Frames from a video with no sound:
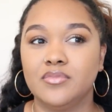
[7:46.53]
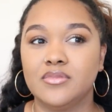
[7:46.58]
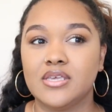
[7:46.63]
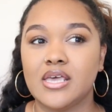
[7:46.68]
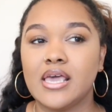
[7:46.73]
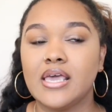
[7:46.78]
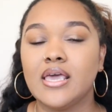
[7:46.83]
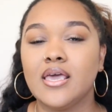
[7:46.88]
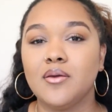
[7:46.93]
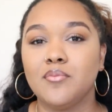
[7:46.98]

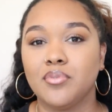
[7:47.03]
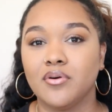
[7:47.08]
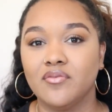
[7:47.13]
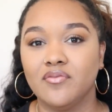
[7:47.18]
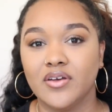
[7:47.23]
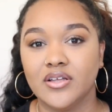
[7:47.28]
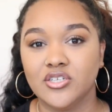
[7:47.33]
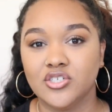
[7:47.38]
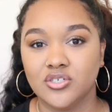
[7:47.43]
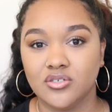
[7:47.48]
taking
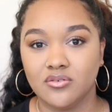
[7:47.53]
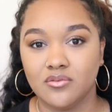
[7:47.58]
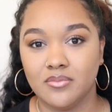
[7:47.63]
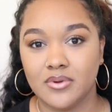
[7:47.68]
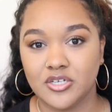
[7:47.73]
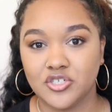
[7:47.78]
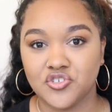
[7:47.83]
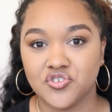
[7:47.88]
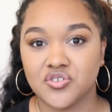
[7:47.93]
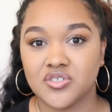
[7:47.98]
preventional
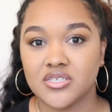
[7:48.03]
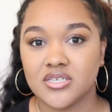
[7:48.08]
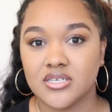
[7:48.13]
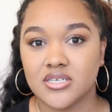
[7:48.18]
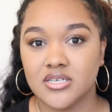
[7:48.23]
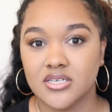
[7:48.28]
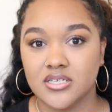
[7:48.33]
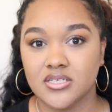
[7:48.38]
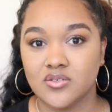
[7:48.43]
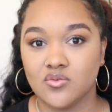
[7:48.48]
measures
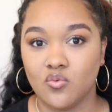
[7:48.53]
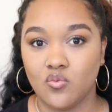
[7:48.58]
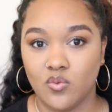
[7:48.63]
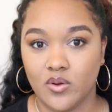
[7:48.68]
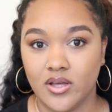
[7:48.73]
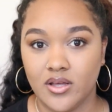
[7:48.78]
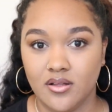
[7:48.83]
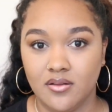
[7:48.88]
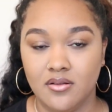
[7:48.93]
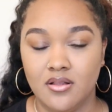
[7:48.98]
as
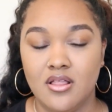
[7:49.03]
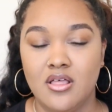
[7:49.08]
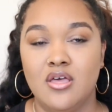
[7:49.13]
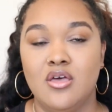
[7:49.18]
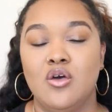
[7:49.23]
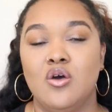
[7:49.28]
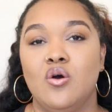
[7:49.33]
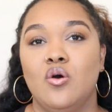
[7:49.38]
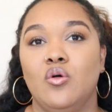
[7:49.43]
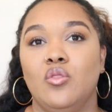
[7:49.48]
well.
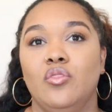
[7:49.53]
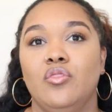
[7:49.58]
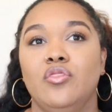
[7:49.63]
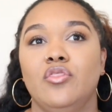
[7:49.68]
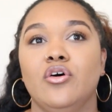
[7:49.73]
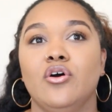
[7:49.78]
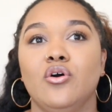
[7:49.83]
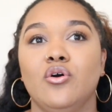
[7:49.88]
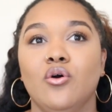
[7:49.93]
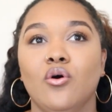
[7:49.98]

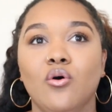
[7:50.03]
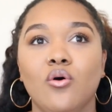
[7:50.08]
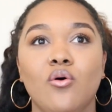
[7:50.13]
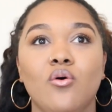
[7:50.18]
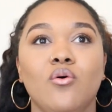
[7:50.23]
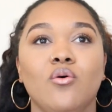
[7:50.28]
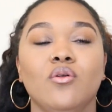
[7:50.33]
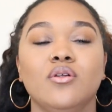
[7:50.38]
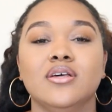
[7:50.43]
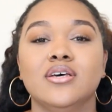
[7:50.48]
The
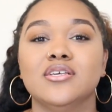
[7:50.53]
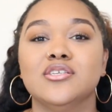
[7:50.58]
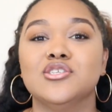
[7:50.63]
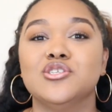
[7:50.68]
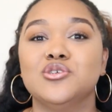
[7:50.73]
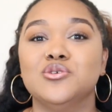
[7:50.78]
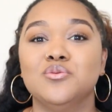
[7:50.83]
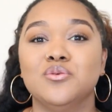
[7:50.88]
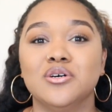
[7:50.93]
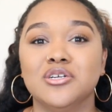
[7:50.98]
goal is
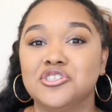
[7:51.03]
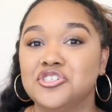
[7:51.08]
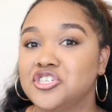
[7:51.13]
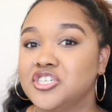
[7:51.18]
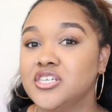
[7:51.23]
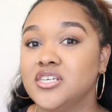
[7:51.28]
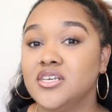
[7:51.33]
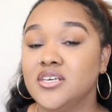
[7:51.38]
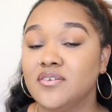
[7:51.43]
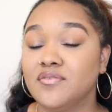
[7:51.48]
to
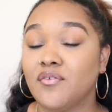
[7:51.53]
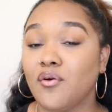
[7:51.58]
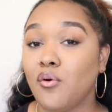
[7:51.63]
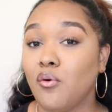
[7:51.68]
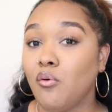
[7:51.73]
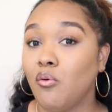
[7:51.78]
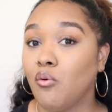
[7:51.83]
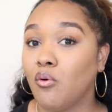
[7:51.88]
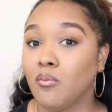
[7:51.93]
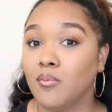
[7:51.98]
achieve
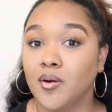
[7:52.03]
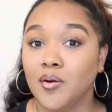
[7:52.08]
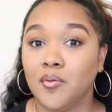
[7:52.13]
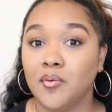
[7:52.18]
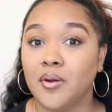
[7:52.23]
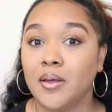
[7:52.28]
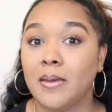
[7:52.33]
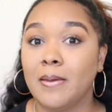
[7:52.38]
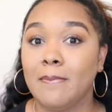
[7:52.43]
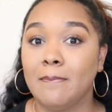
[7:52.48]

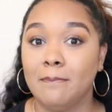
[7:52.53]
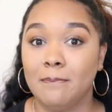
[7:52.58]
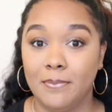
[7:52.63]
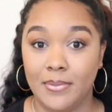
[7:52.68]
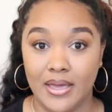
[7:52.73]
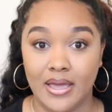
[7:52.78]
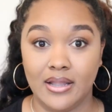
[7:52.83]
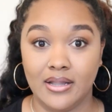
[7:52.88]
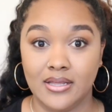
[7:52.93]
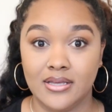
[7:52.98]
hormone
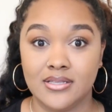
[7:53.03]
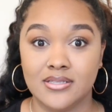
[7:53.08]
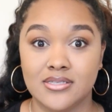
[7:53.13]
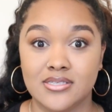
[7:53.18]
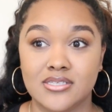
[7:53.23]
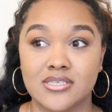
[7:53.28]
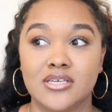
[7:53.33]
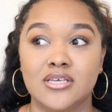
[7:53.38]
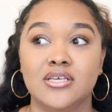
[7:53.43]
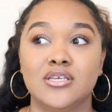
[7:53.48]

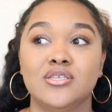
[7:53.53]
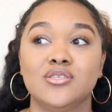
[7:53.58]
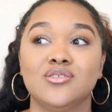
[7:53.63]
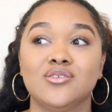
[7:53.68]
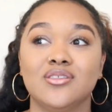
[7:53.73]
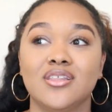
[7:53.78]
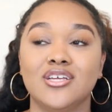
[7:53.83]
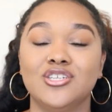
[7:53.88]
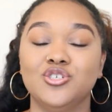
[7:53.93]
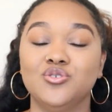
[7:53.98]
balance
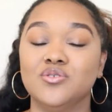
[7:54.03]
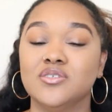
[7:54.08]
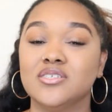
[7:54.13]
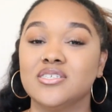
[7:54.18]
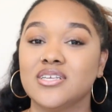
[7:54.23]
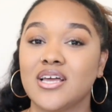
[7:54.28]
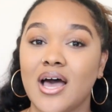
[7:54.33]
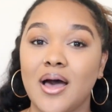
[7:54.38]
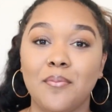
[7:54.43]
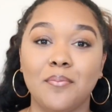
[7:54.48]
so that you
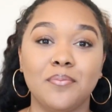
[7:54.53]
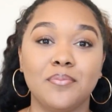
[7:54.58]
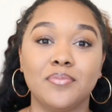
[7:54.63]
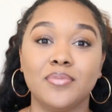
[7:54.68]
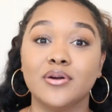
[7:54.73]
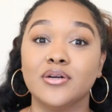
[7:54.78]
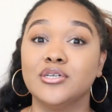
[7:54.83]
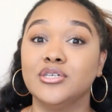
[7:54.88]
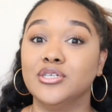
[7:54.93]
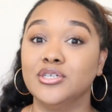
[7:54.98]
stop
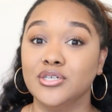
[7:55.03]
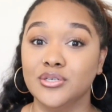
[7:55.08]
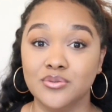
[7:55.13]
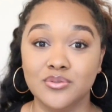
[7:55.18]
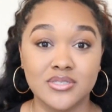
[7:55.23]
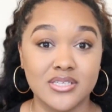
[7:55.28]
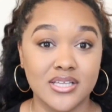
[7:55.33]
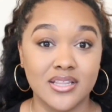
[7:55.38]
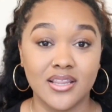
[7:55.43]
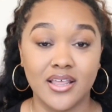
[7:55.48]

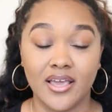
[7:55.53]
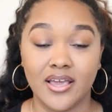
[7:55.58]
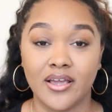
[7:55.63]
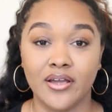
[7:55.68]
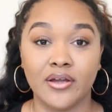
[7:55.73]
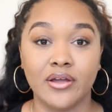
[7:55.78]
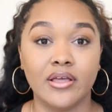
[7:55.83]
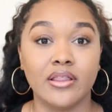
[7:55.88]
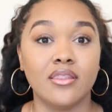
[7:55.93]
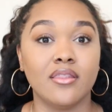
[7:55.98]
producing the
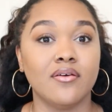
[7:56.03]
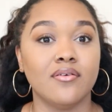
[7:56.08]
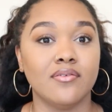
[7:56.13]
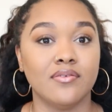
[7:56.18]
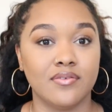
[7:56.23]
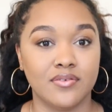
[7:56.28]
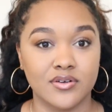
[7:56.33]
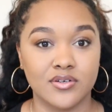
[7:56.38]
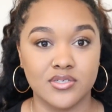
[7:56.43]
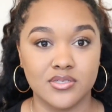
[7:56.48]
hair in the
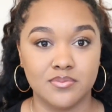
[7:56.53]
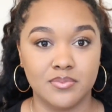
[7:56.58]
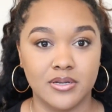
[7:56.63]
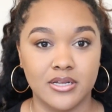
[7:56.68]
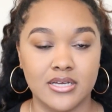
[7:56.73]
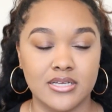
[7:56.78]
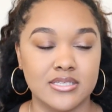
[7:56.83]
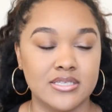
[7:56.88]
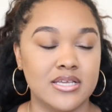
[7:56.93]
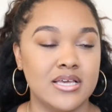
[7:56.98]
first
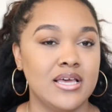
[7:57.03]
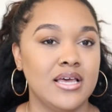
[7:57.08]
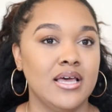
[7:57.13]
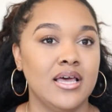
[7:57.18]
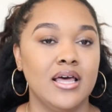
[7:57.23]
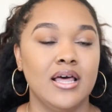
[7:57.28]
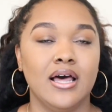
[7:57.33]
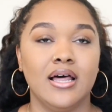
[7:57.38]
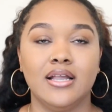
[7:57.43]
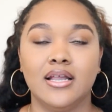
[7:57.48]
place.
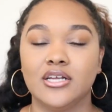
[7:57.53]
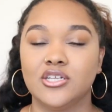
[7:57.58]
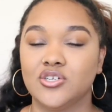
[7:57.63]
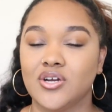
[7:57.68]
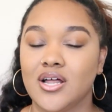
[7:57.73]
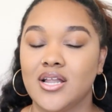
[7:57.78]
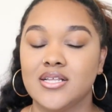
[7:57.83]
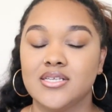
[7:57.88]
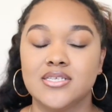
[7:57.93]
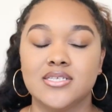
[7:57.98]

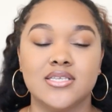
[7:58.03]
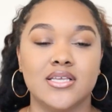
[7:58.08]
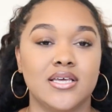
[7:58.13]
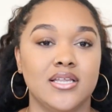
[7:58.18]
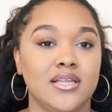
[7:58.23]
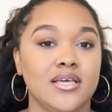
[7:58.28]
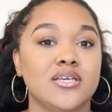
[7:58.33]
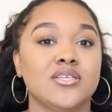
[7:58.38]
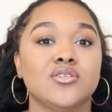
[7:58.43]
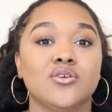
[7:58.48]
Electrolysis
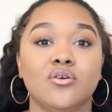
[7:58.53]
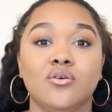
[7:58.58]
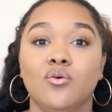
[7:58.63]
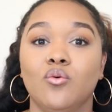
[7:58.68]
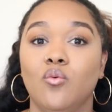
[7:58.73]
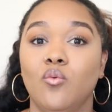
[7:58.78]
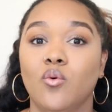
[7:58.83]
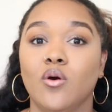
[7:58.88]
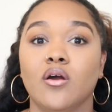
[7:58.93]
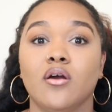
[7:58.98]
and laser
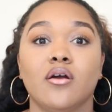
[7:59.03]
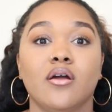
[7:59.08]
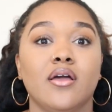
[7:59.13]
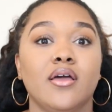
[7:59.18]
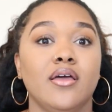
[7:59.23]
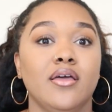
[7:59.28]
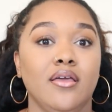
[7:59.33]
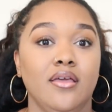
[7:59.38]
work,